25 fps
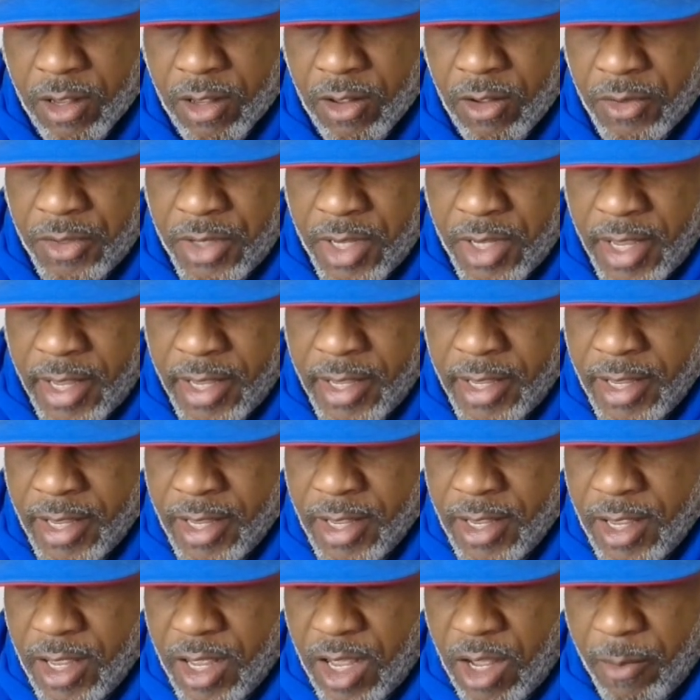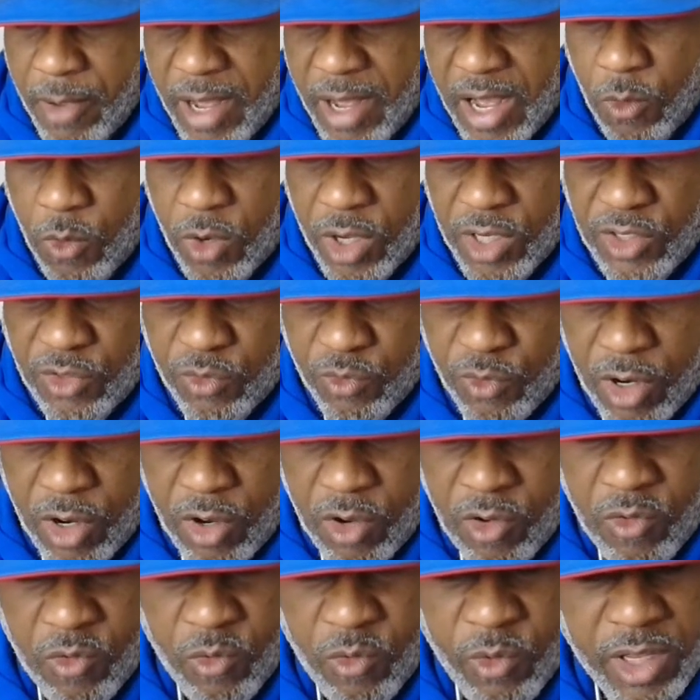all day about what's
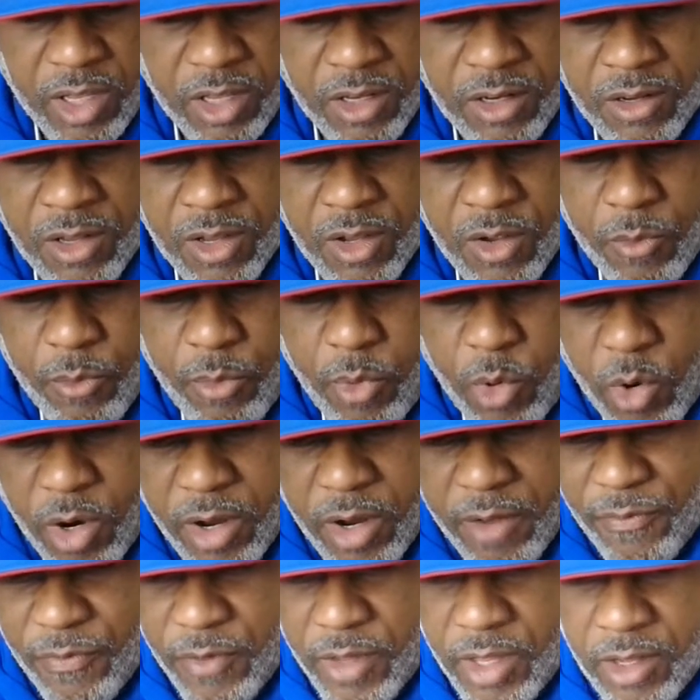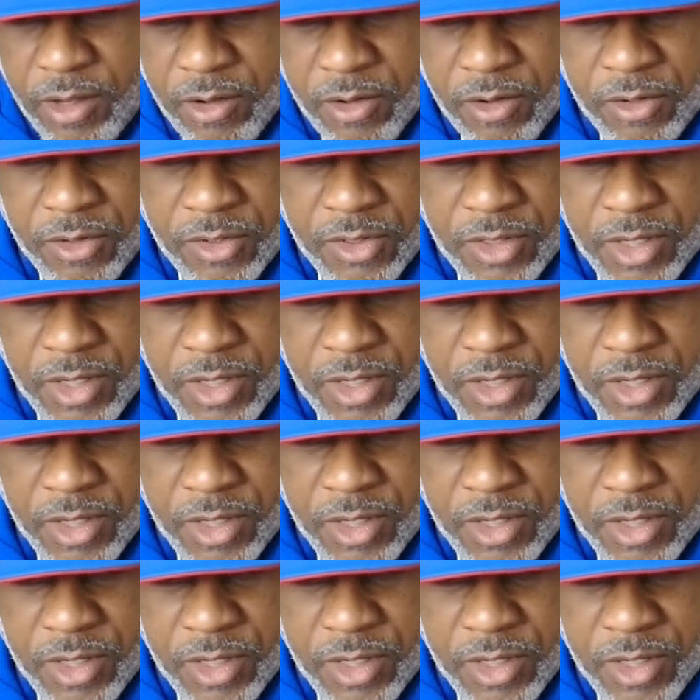wrong. We can point fingers